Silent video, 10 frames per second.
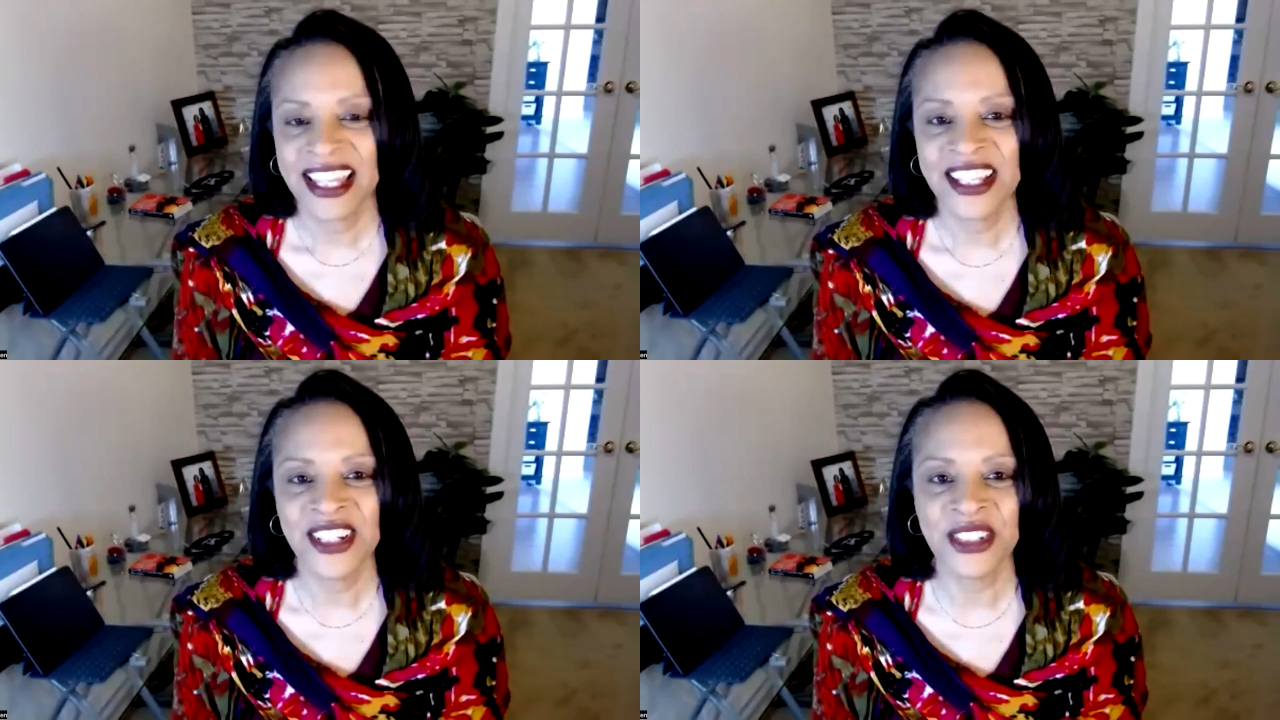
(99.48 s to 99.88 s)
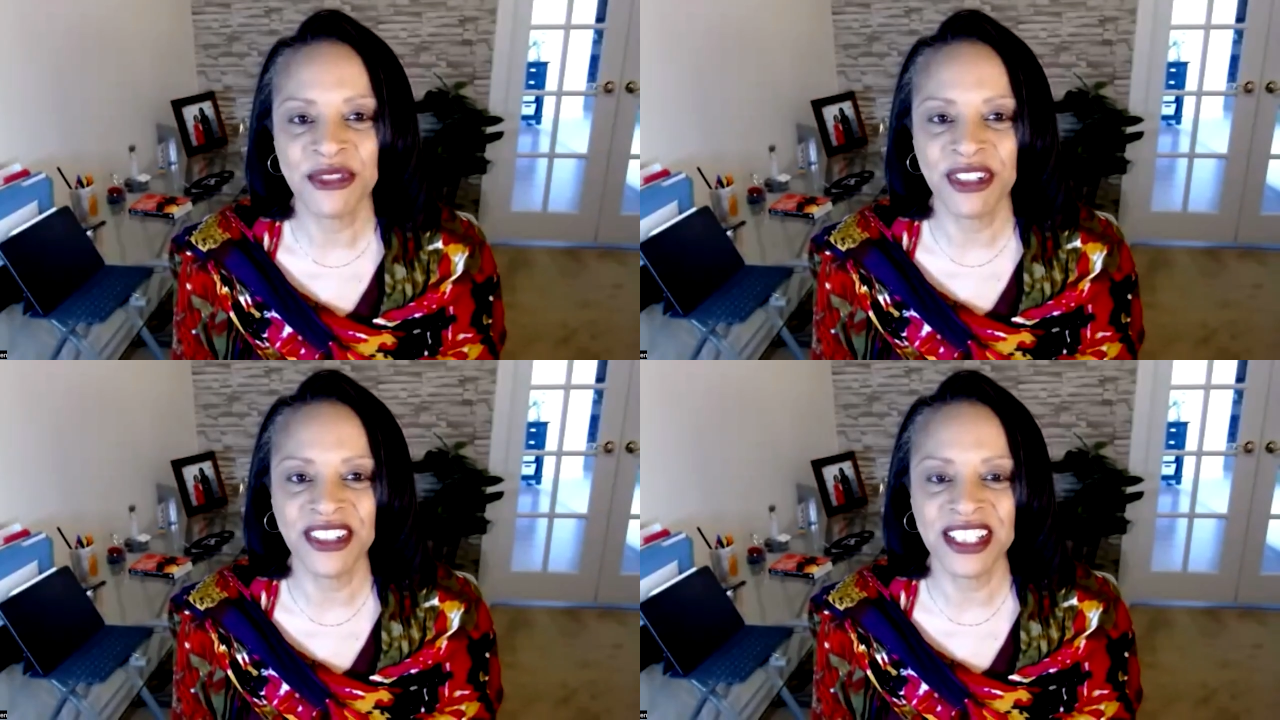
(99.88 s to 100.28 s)
It's
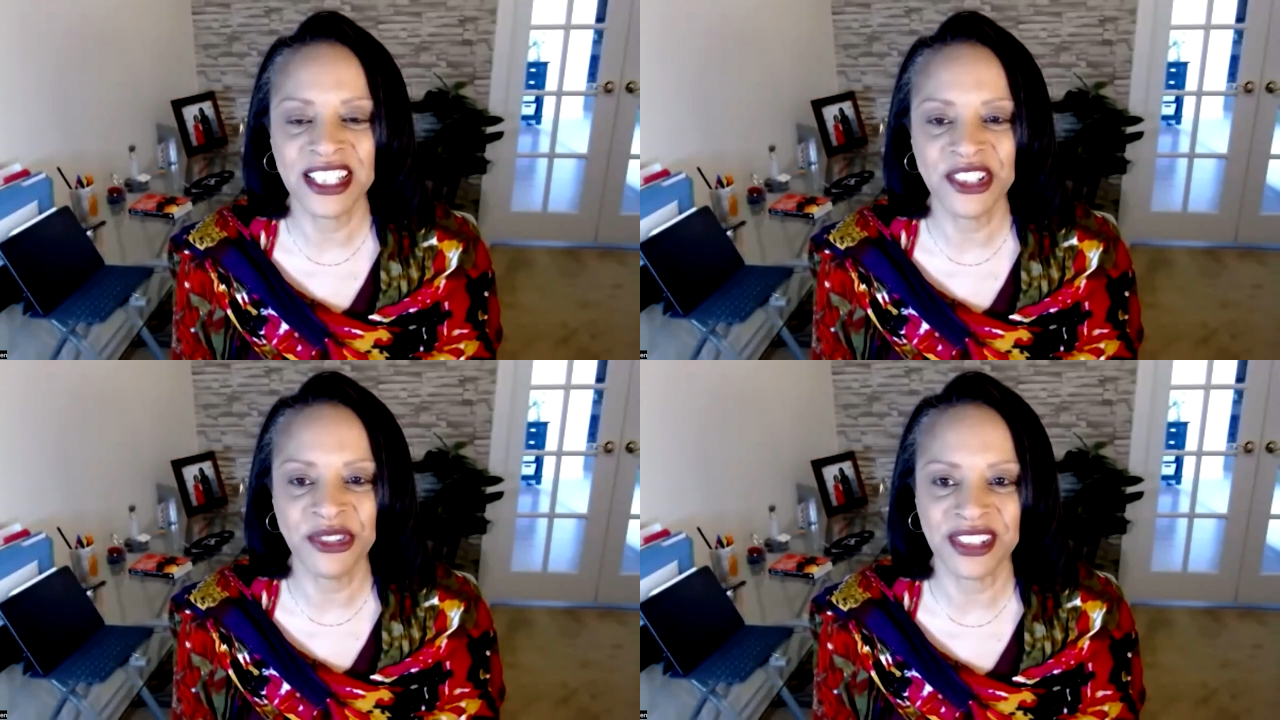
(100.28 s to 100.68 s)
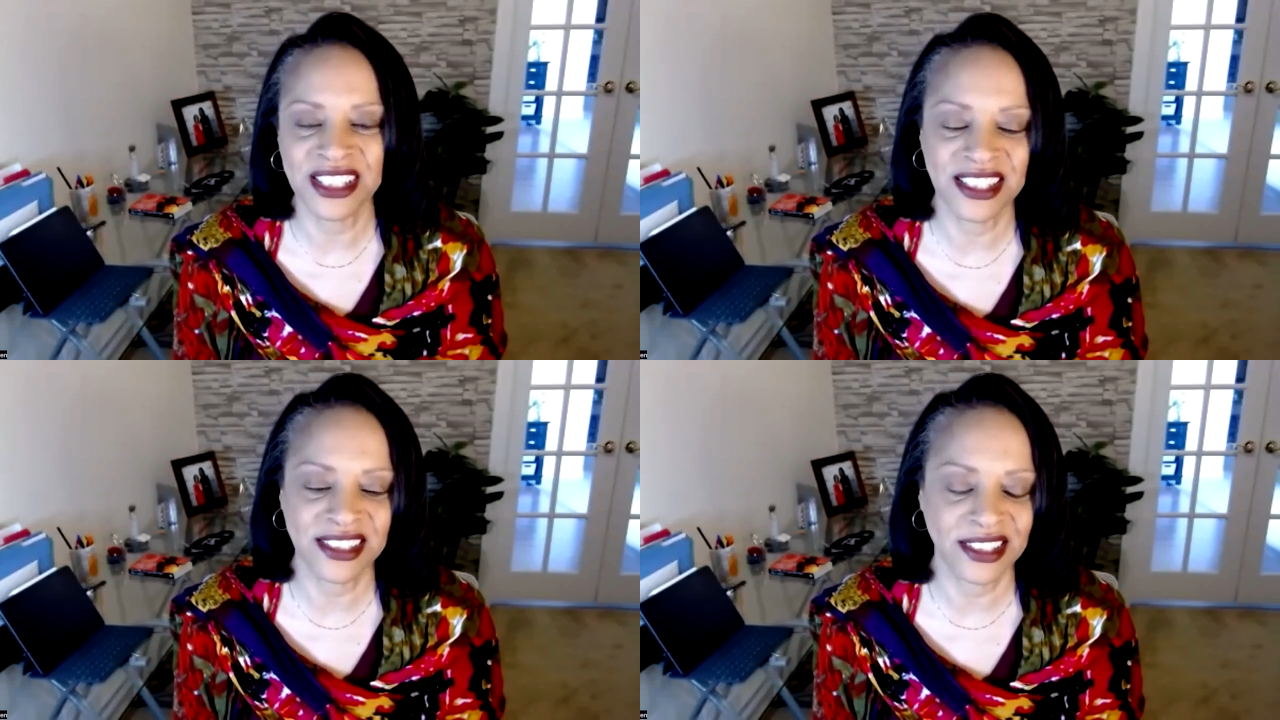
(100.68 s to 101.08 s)
very
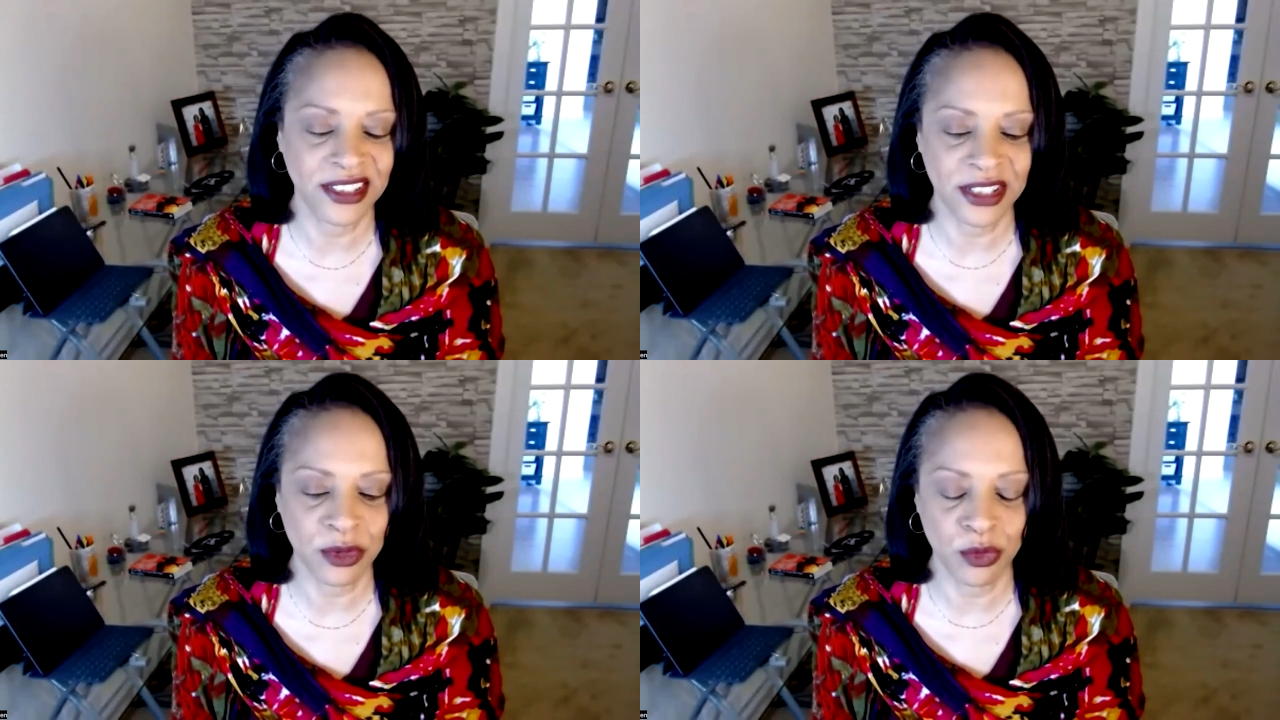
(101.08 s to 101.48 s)
interesting, Sarah,